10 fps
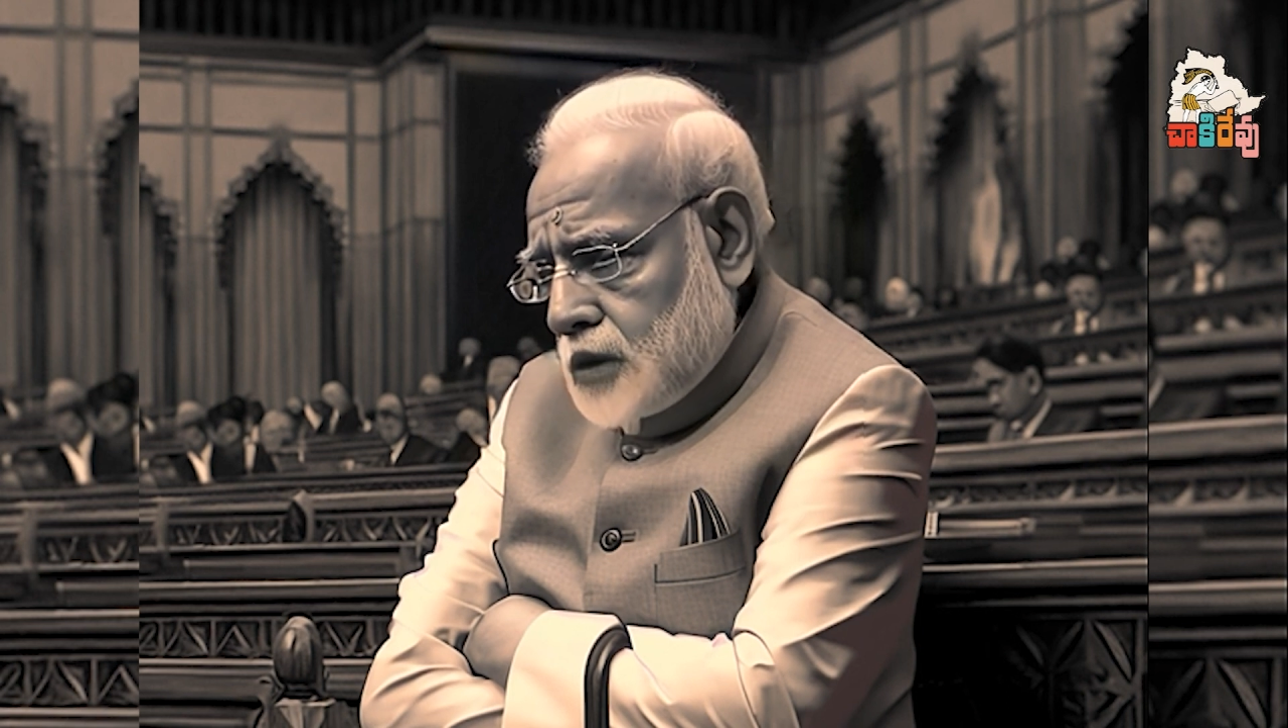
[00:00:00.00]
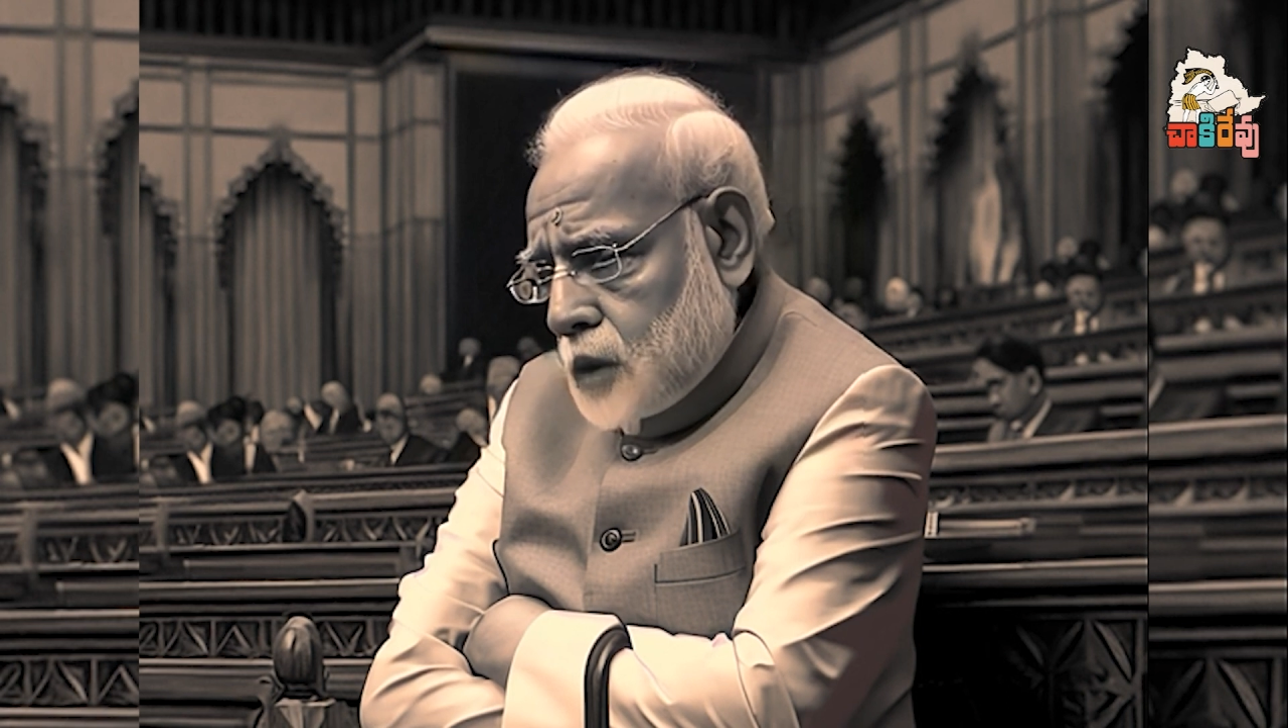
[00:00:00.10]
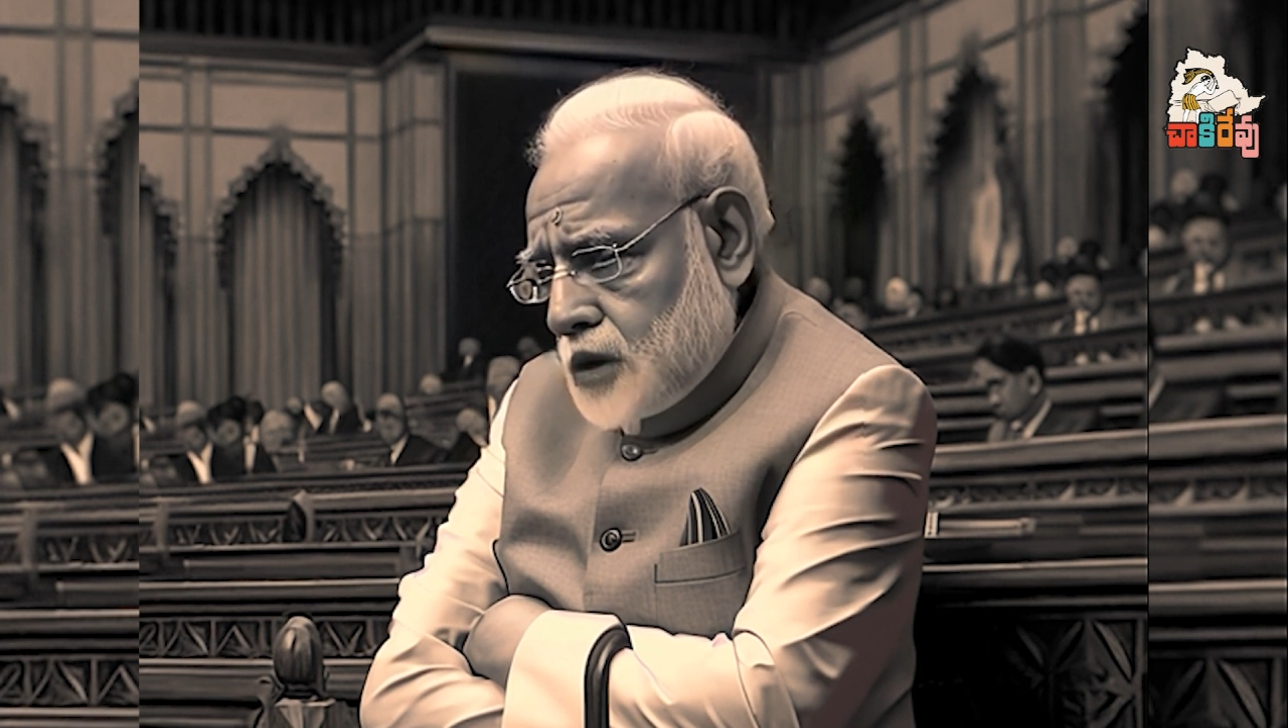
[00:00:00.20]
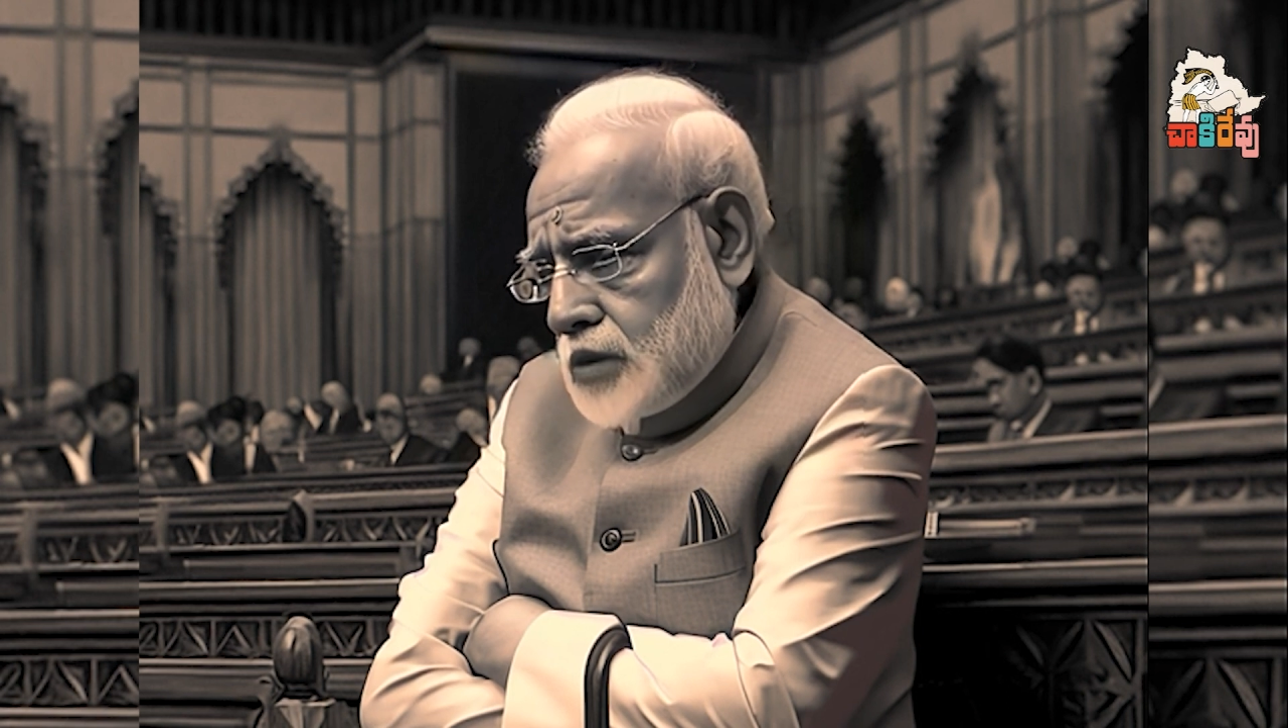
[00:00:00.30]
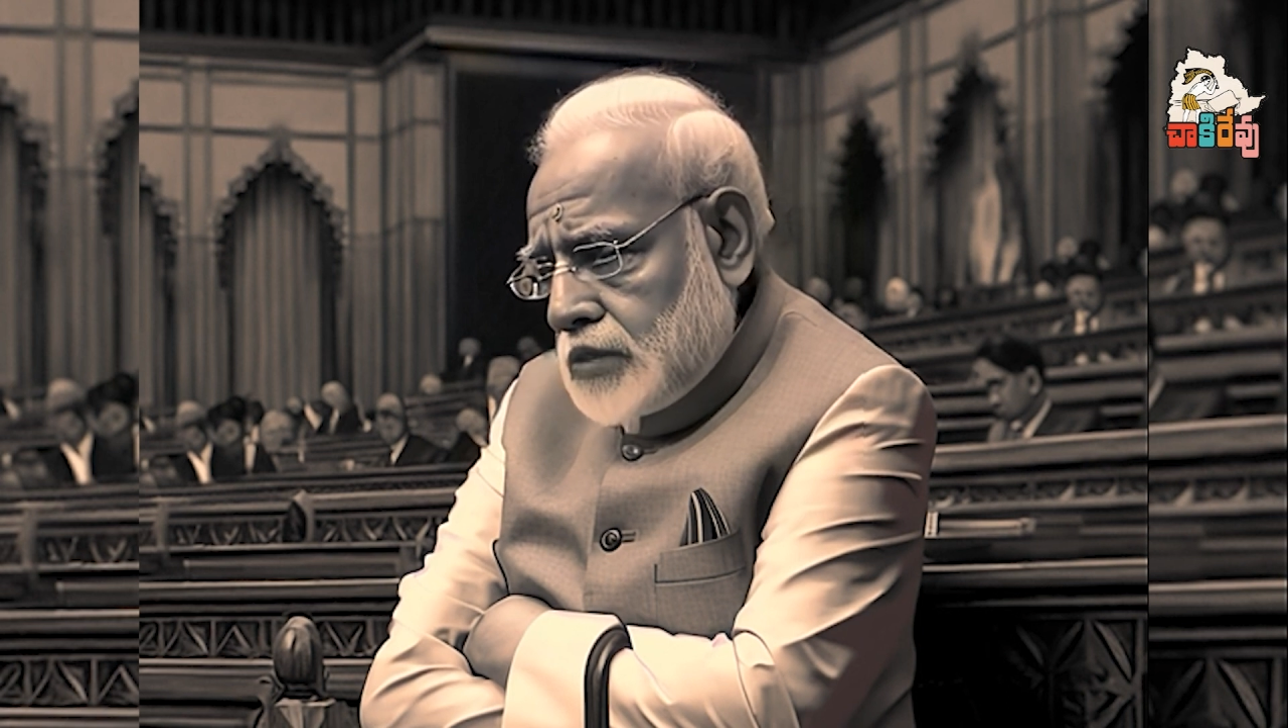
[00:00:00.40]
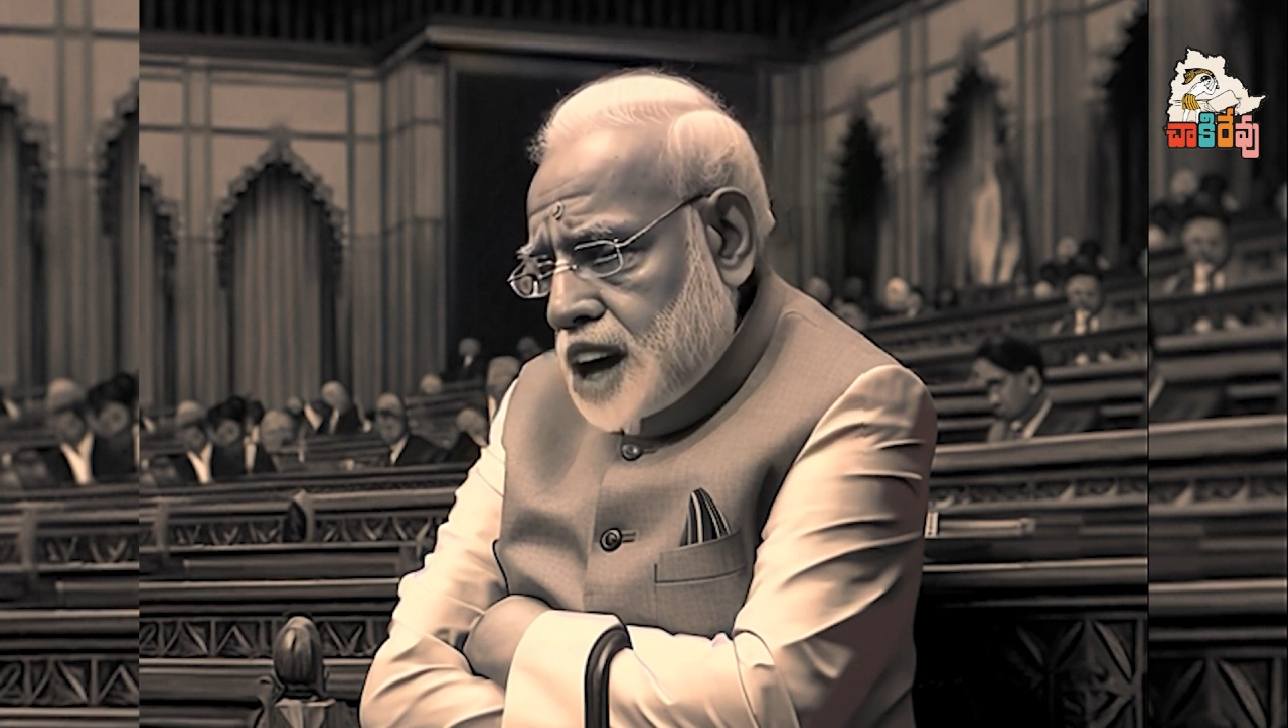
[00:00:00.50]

the worst